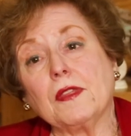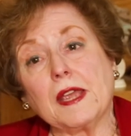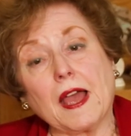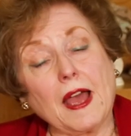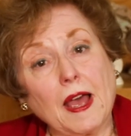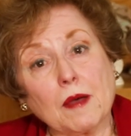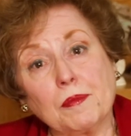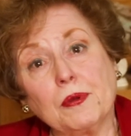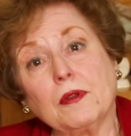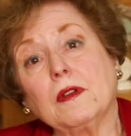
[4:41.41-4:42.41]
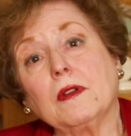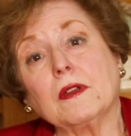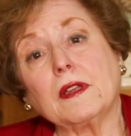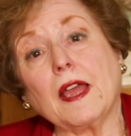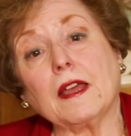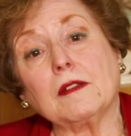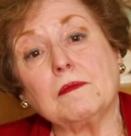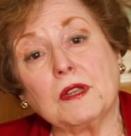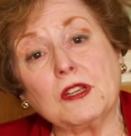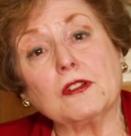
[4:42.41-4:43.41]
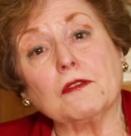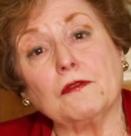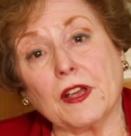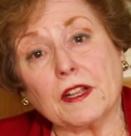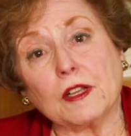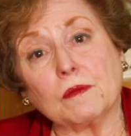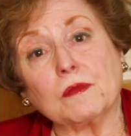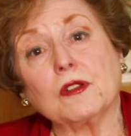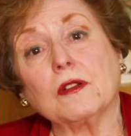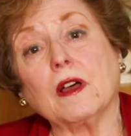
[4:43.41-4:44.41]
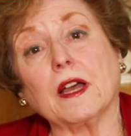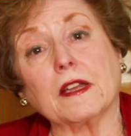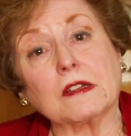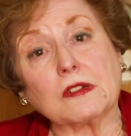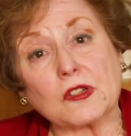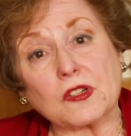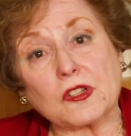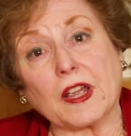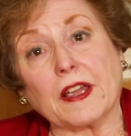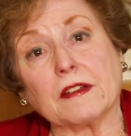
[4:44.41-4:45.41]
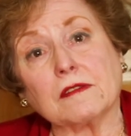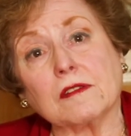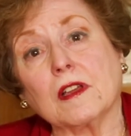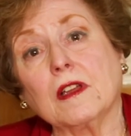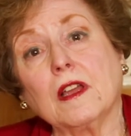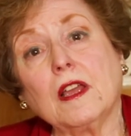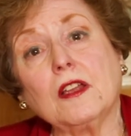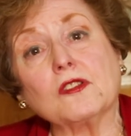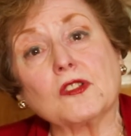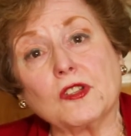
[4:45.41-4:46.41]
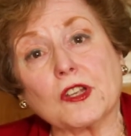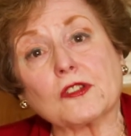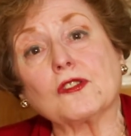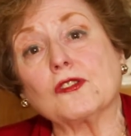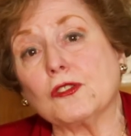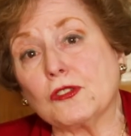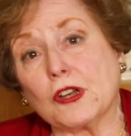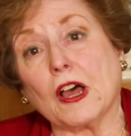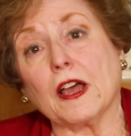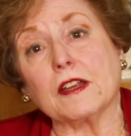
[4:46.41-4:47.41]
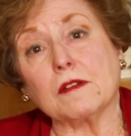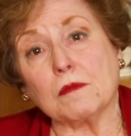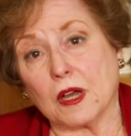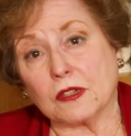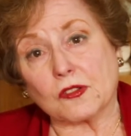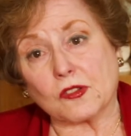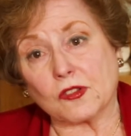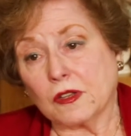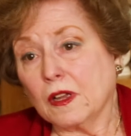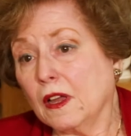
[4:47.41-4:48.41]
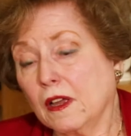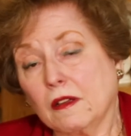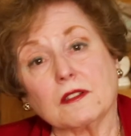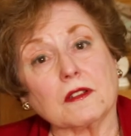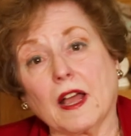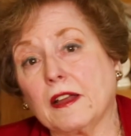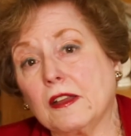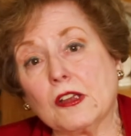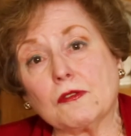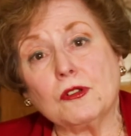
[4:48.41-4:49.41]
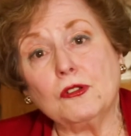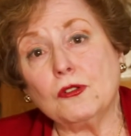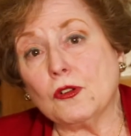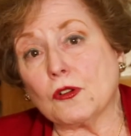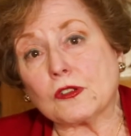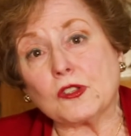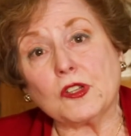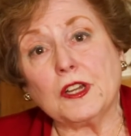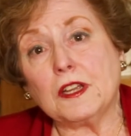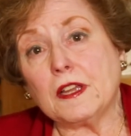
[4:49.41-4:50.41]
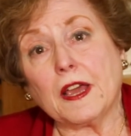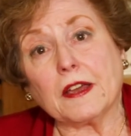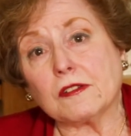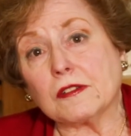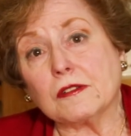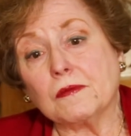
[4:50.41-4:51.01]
The app can be developed, I understand, in 6 to 9 months. It's not here in New York City yet,